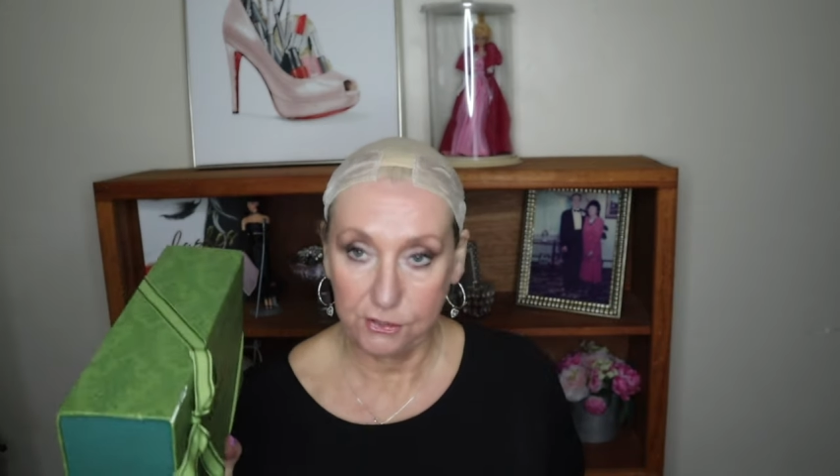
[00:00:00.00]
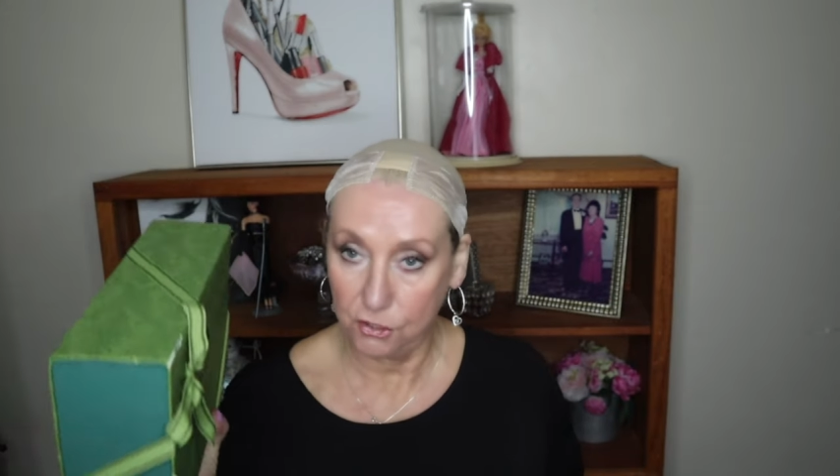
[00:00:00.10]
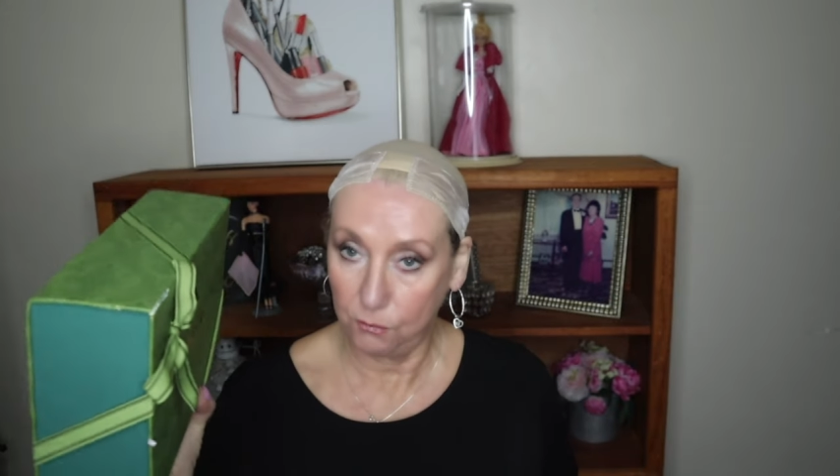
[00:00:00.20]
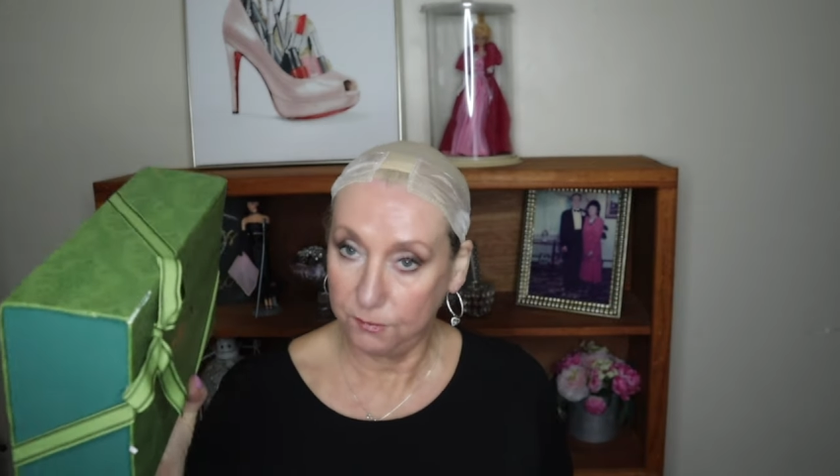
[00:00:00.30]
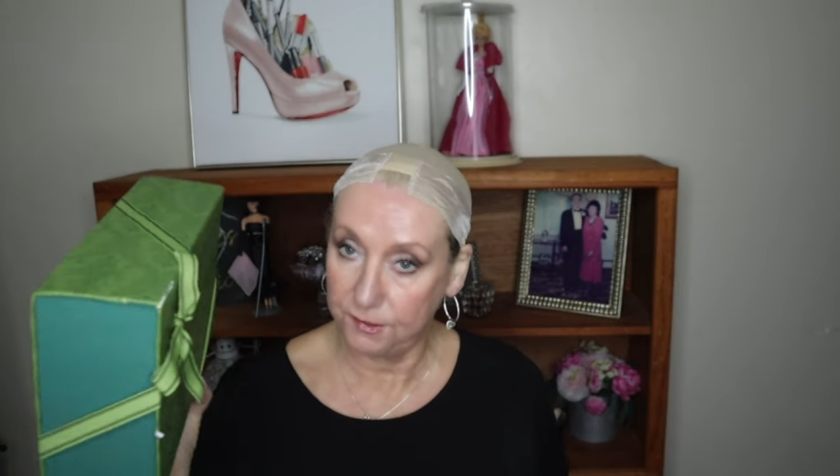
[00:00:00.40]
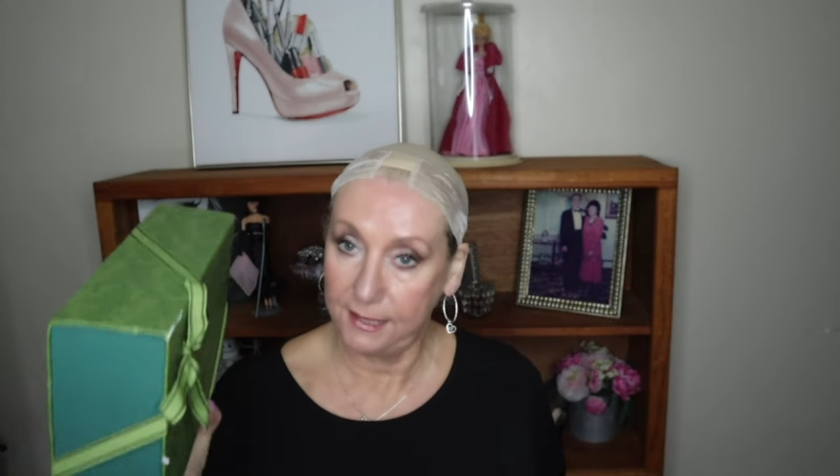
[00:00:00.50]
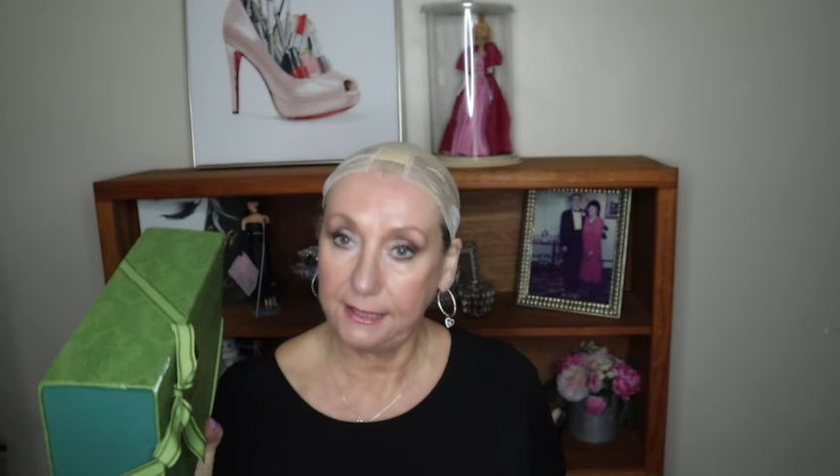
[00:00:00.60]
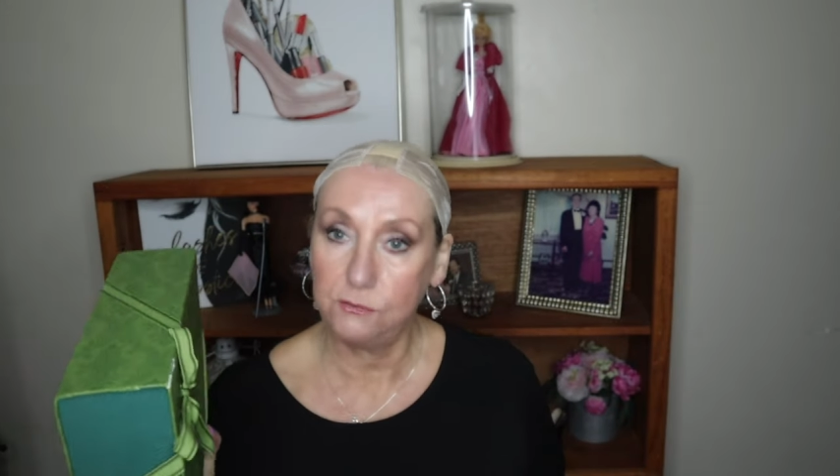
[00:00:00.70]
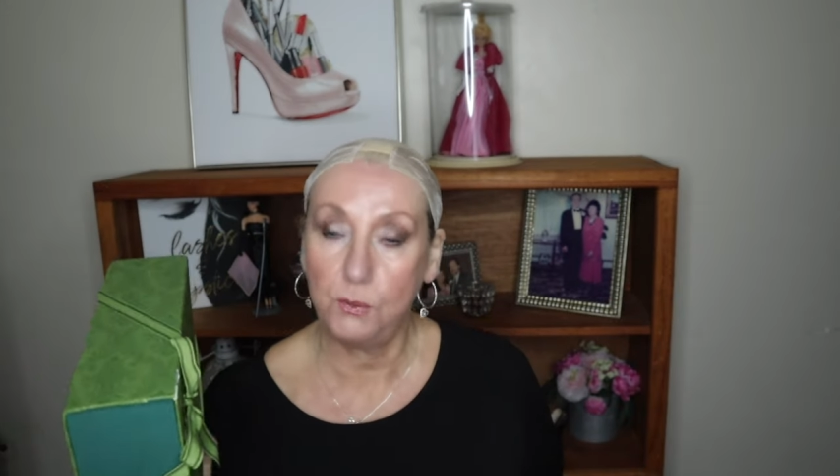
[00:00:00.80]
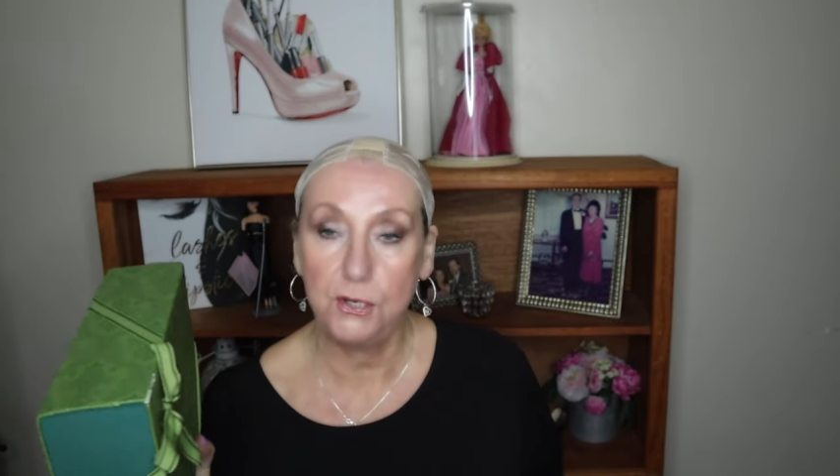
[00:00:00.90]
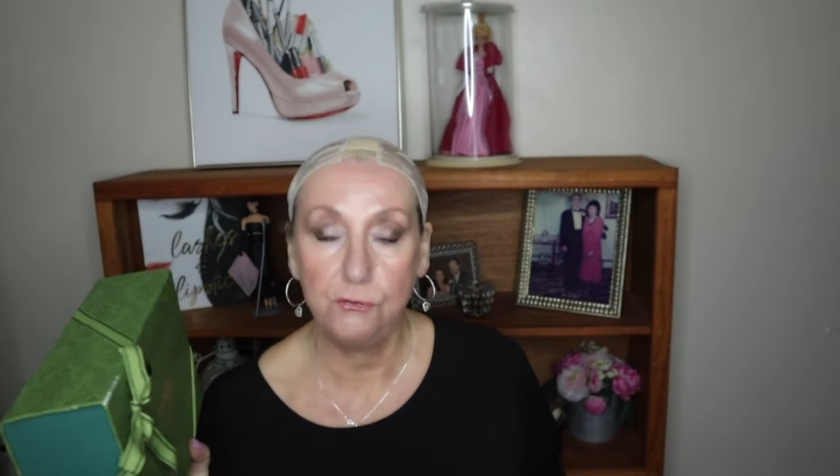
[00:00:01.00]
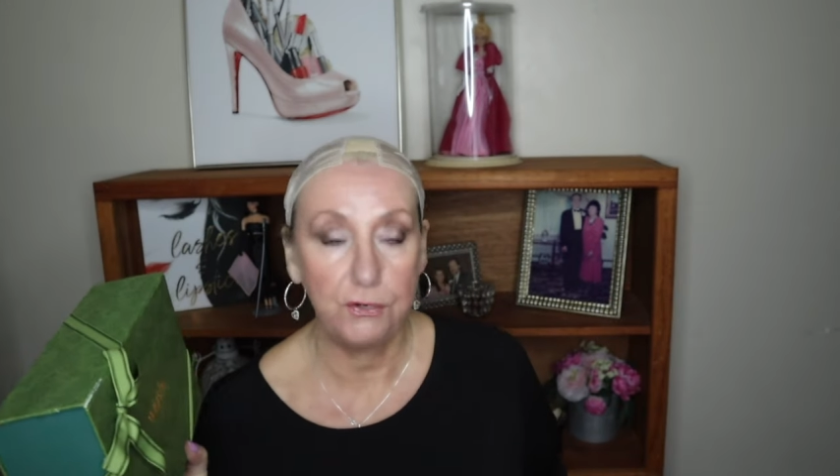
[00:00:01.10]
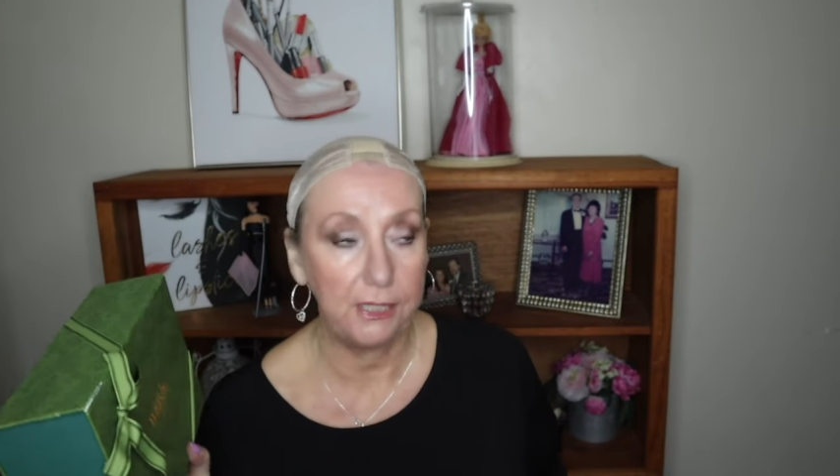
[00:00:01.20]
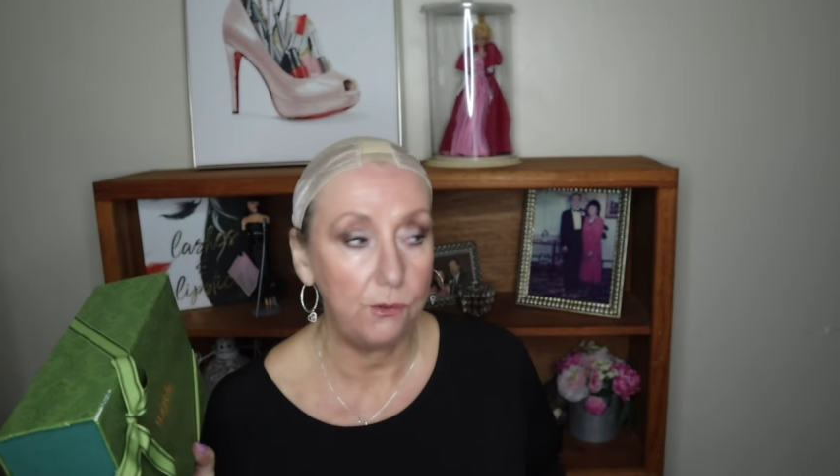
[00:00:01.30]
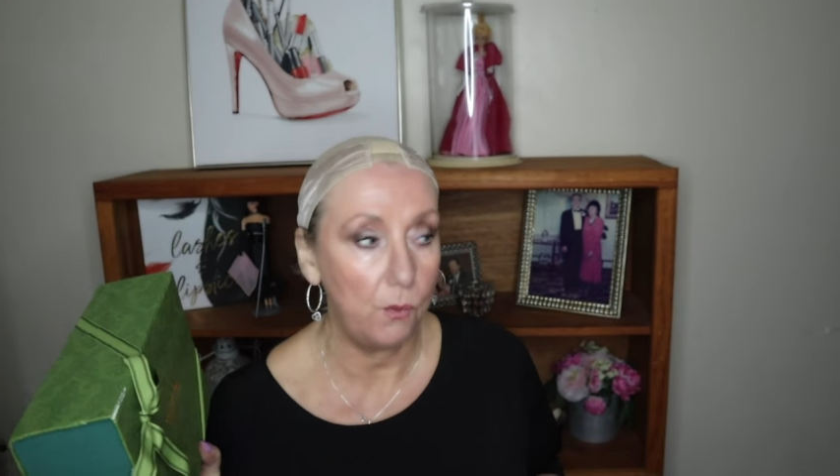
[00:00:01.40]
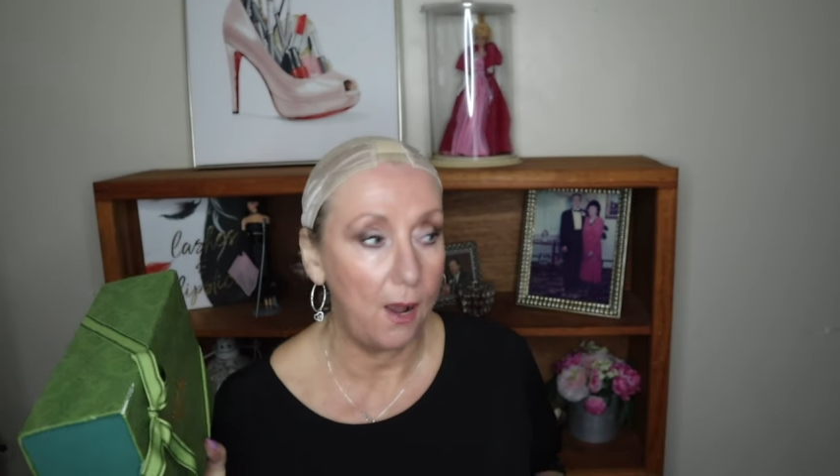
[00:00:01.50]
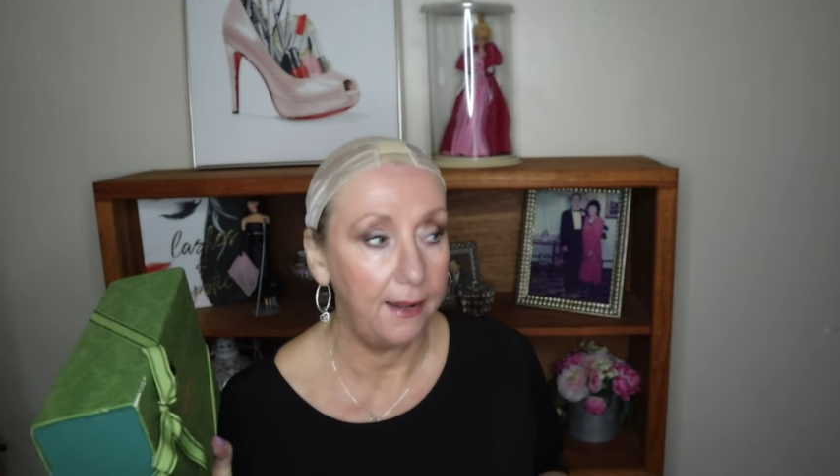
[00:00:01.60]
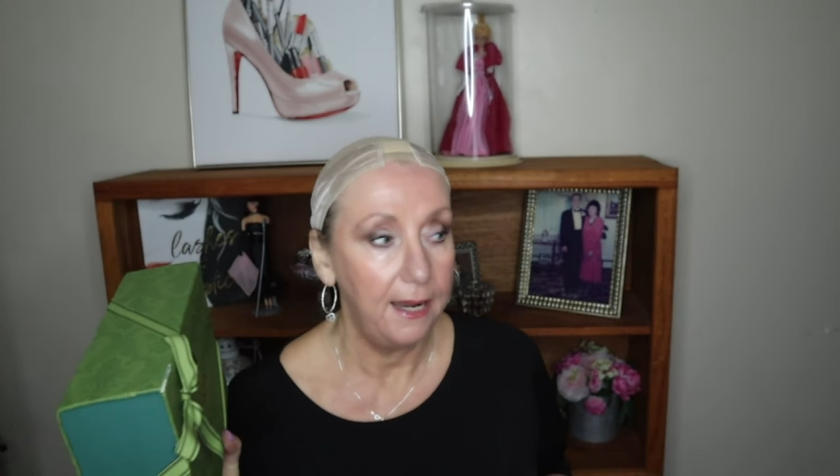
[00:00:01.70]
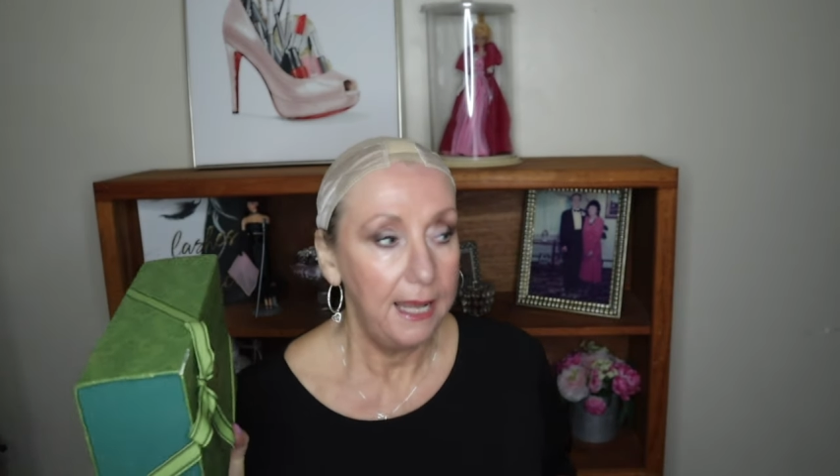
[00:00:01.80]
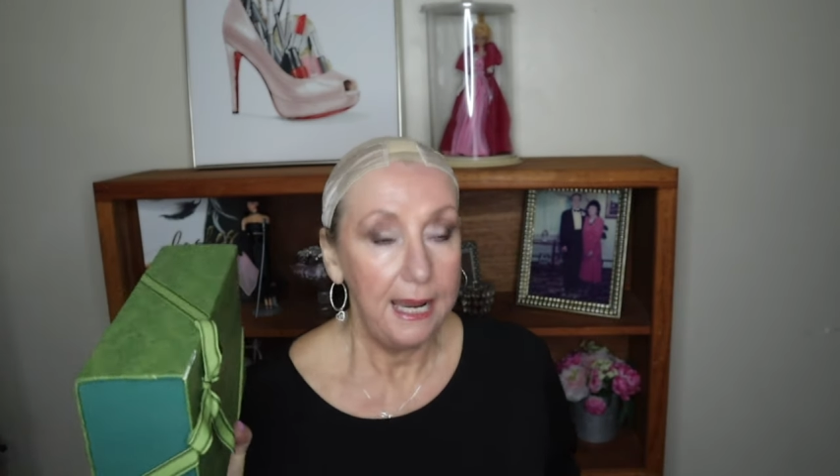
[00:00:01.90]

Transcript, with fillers: you know, select what you really want,